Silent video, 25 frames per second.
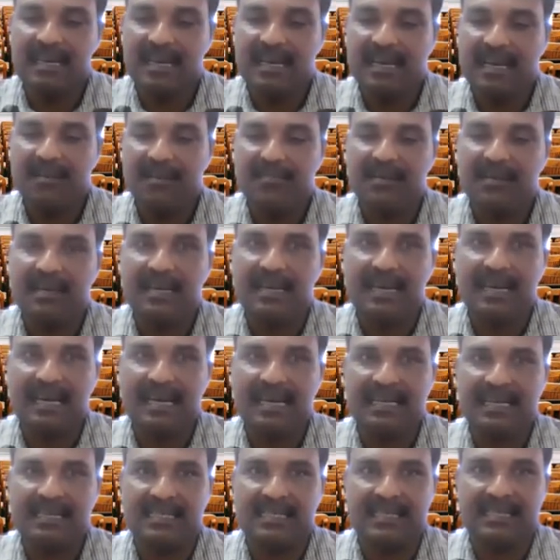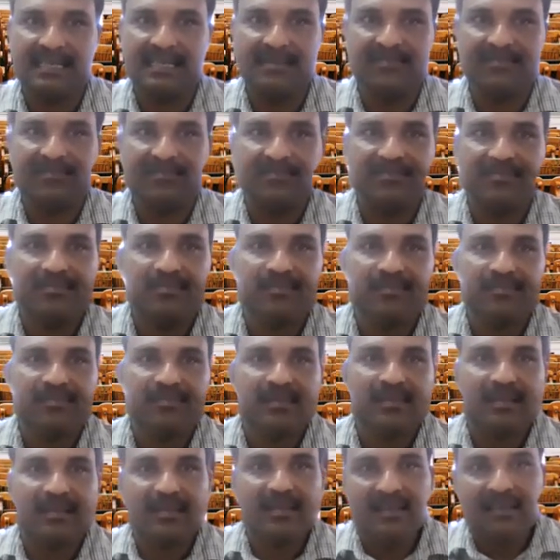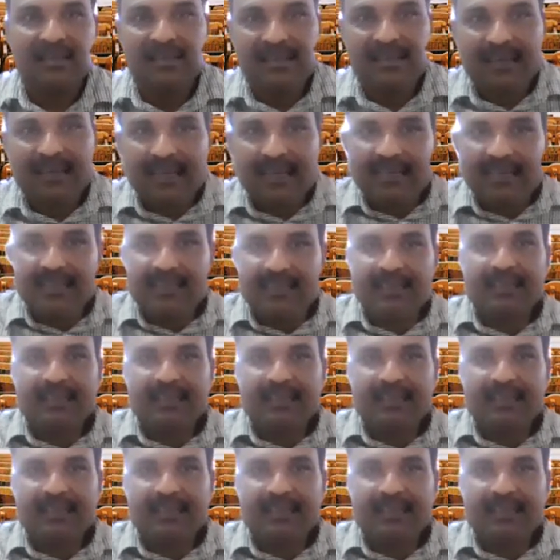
A, B, and C, right?